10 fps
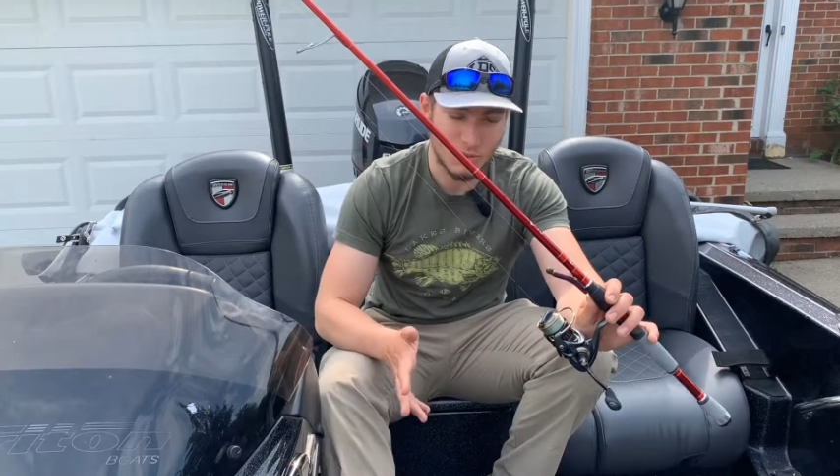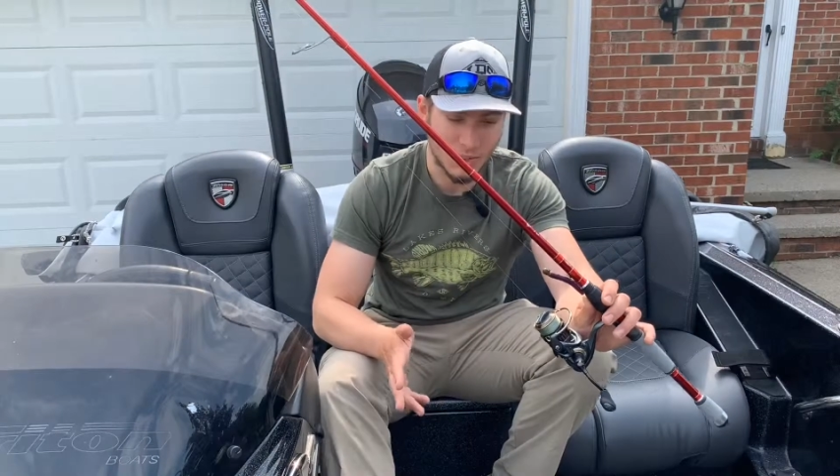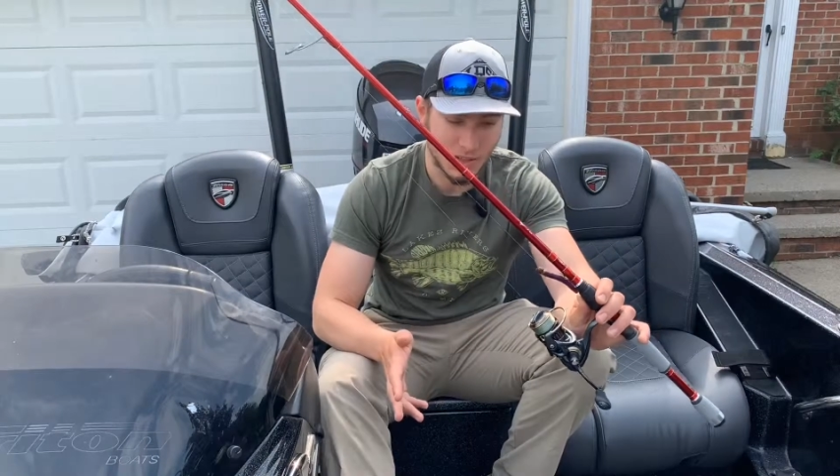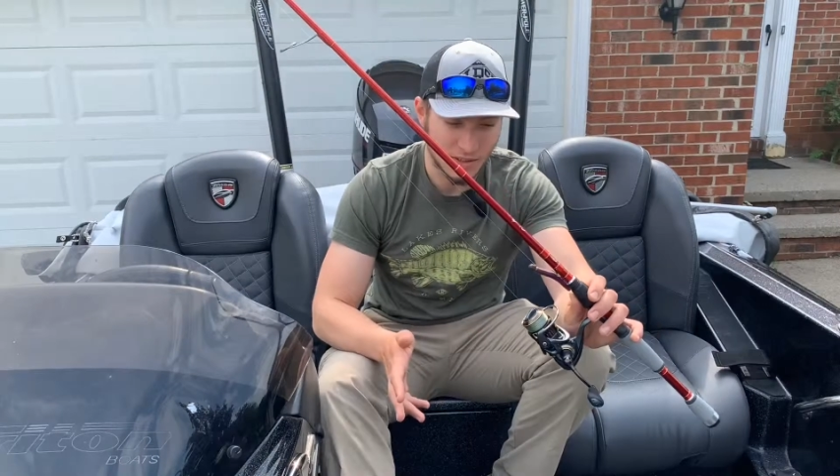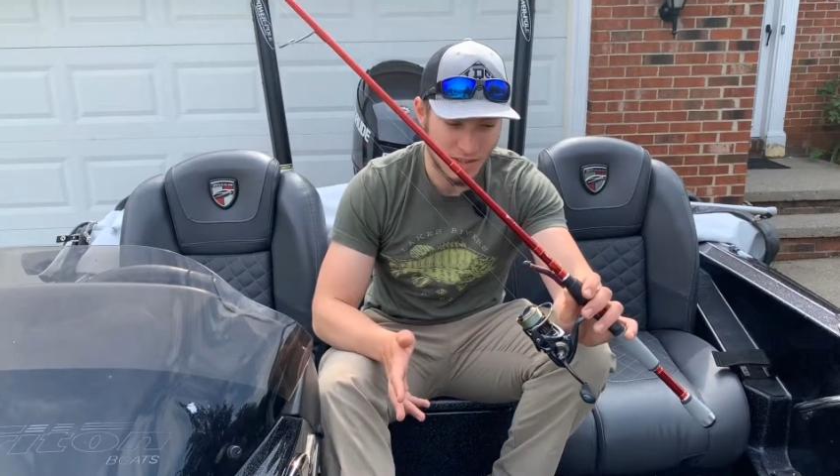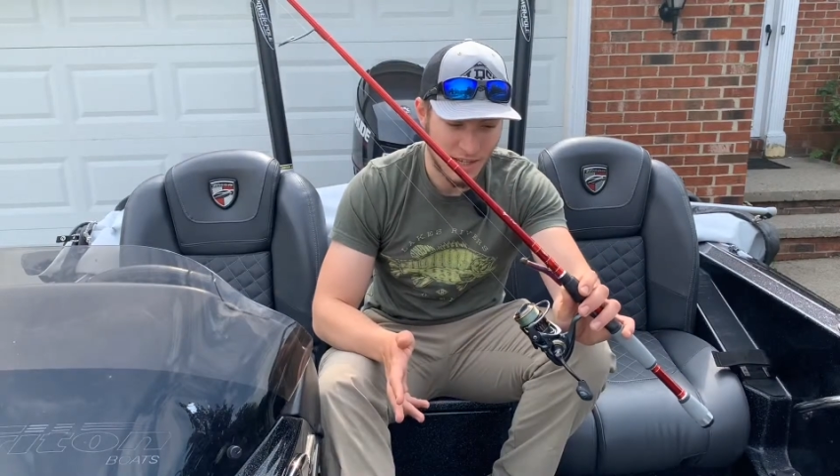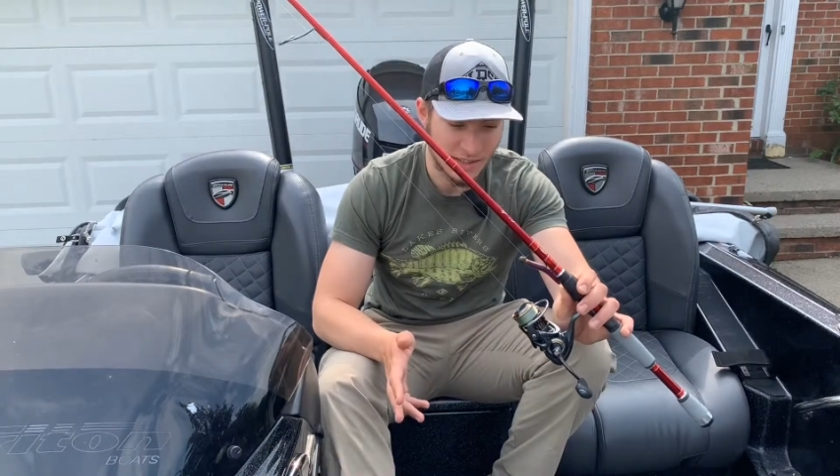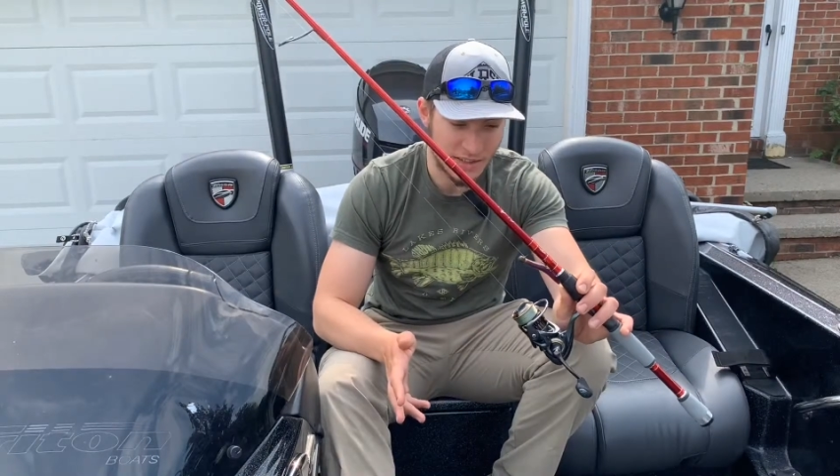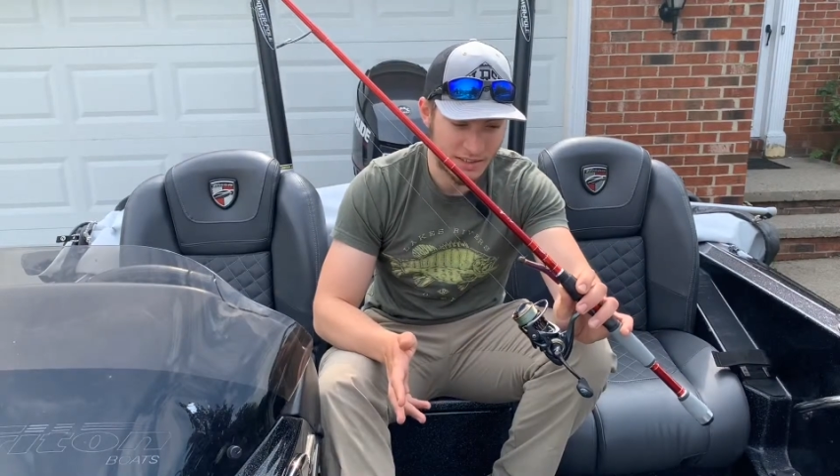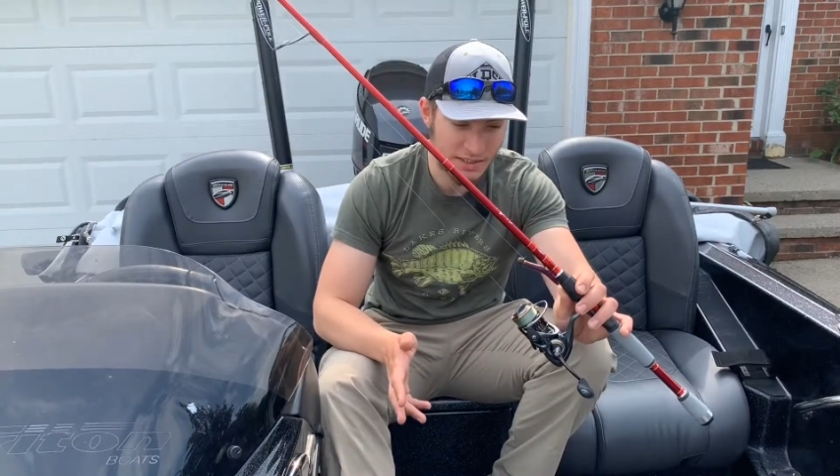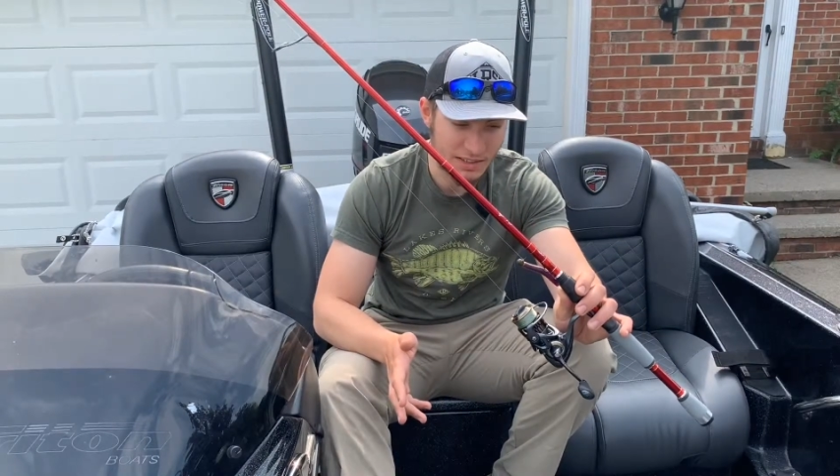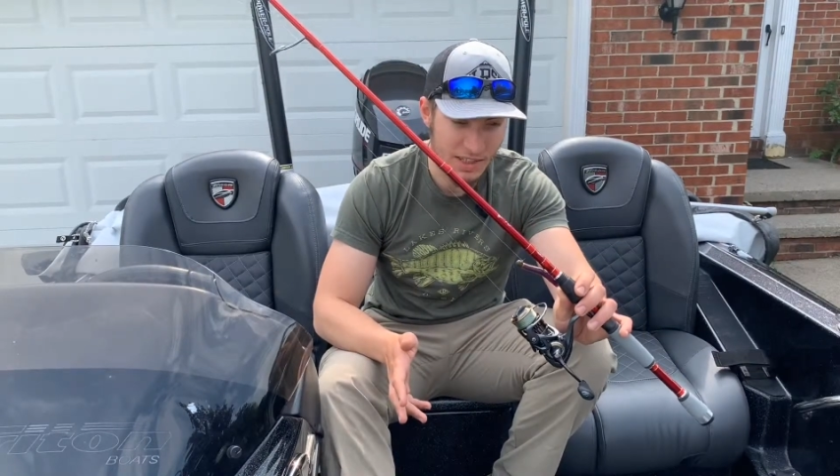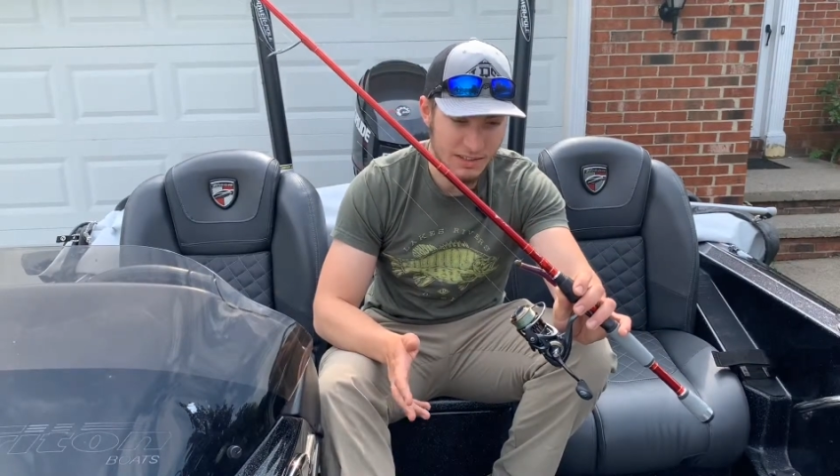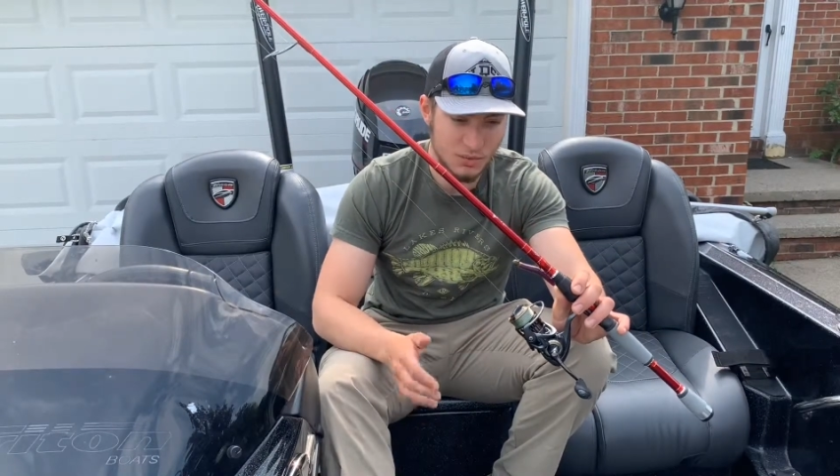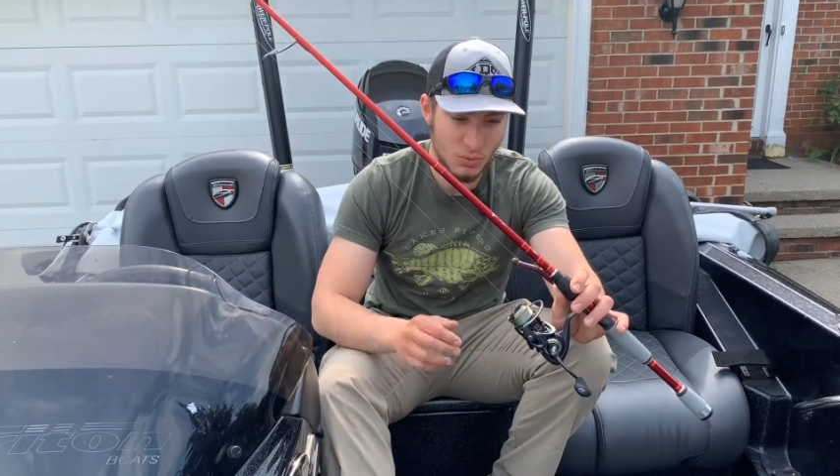you a lot of distance on it